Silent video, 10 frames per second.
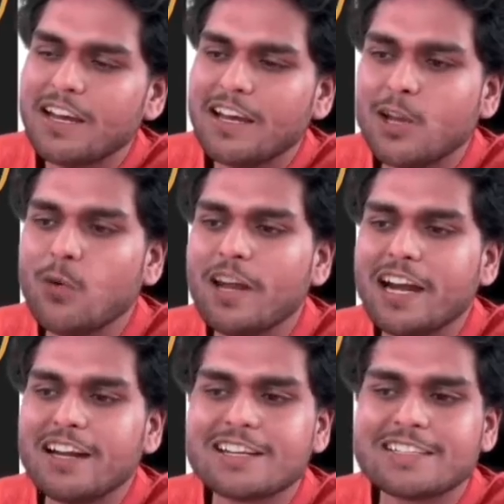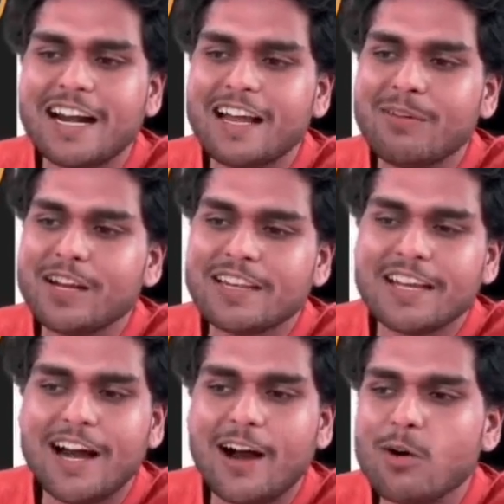will understand
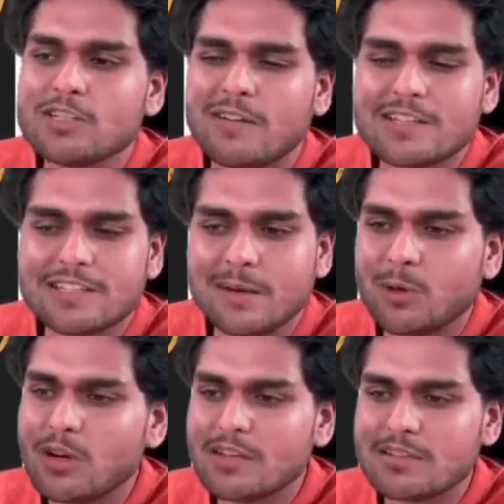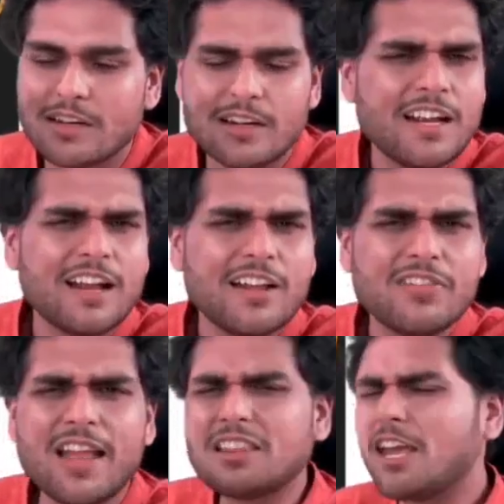everything how JavaScript code is run.
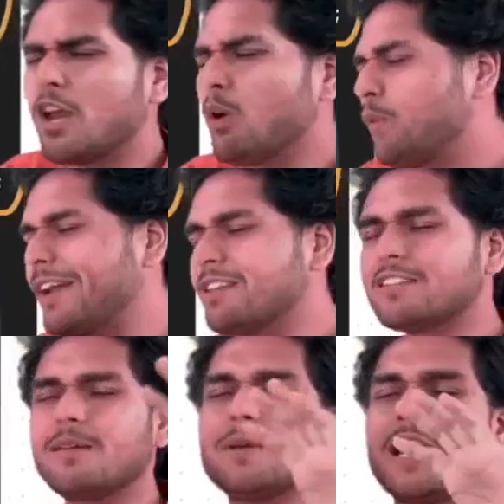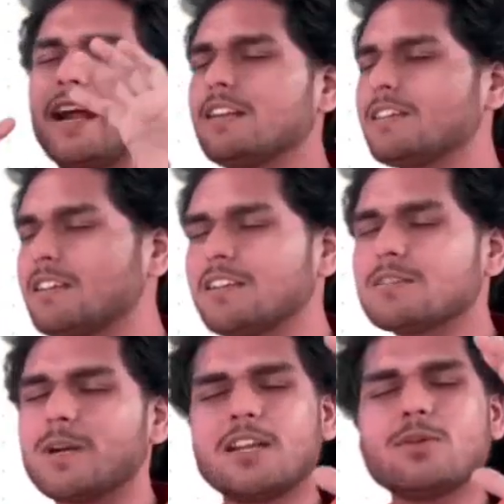Nothing fancy behind the scenes,
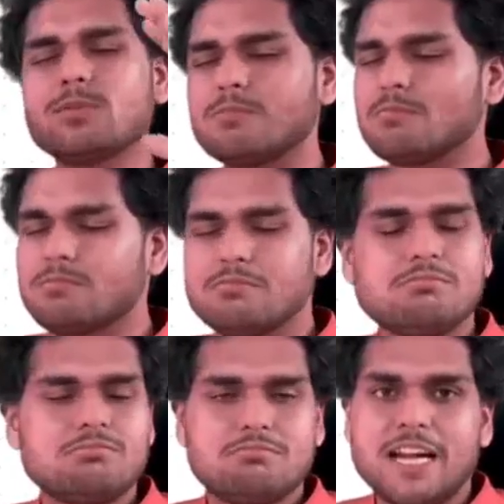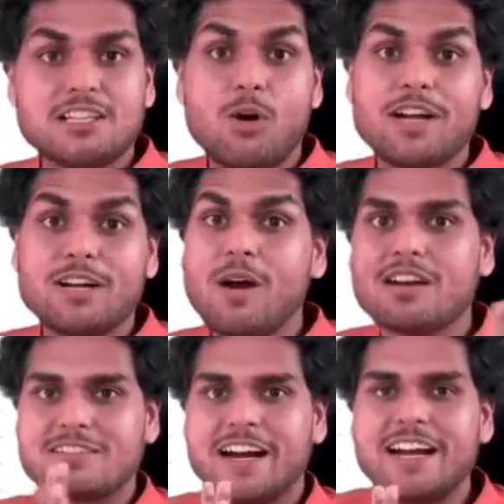but that's how it
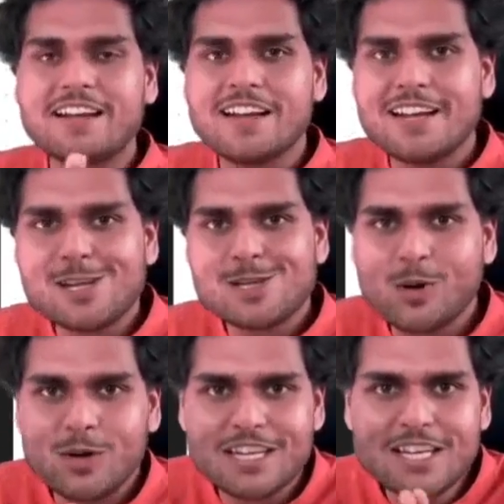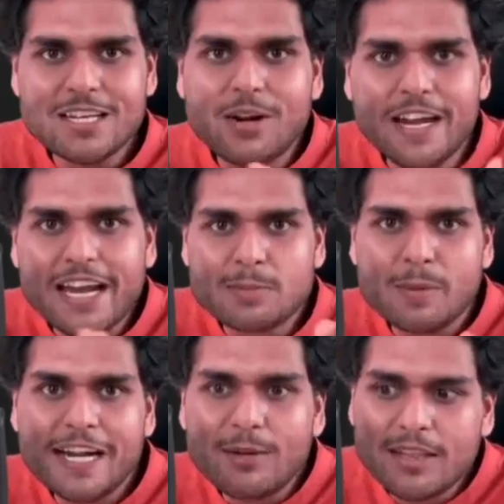works, right? So this is what I
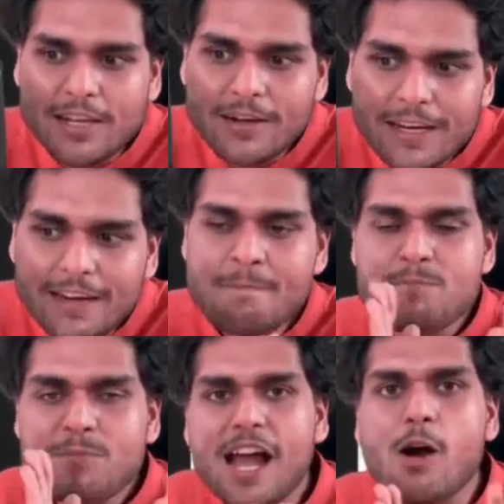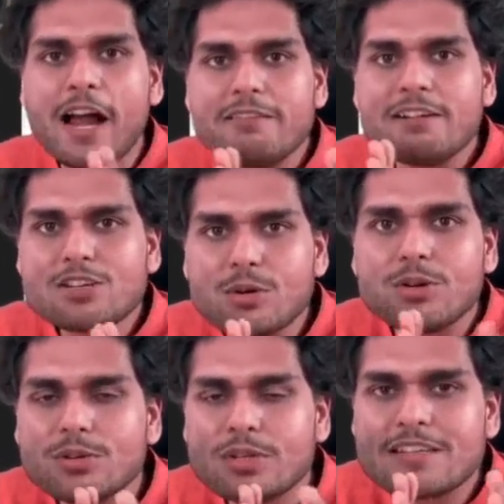explained you in theory. Now I will show
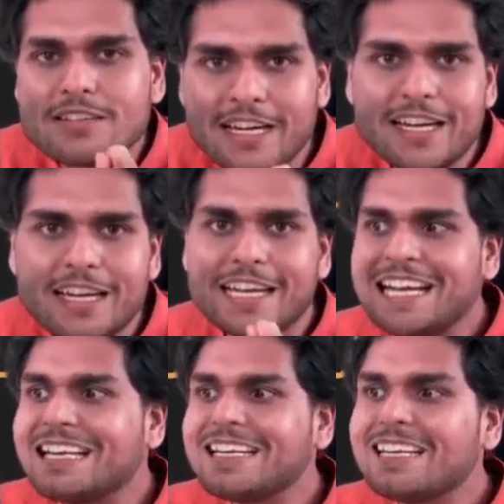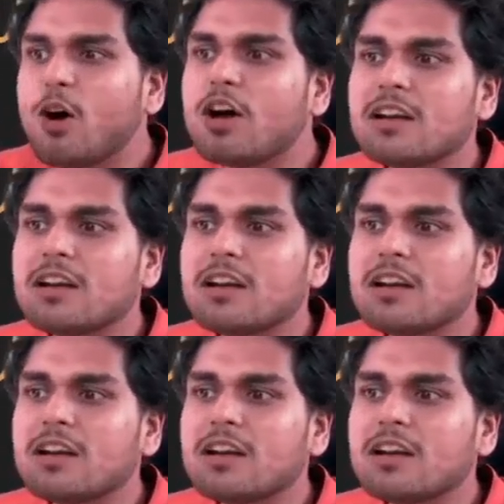you this running in your